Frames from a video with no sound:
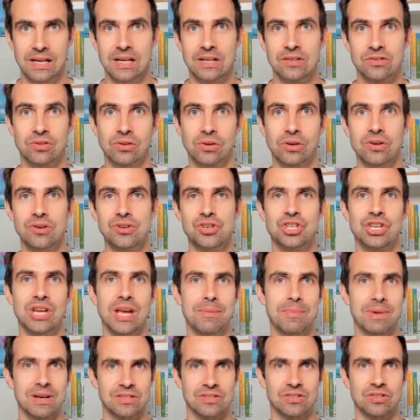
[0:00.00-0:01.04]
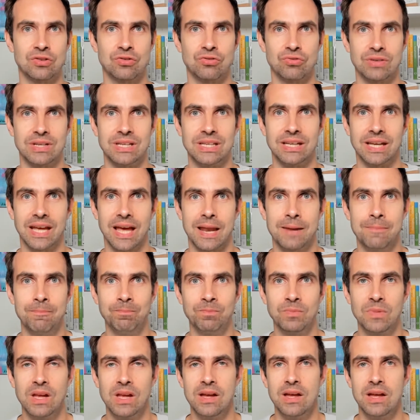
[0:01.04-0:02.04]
So I'm gonna share my screen again,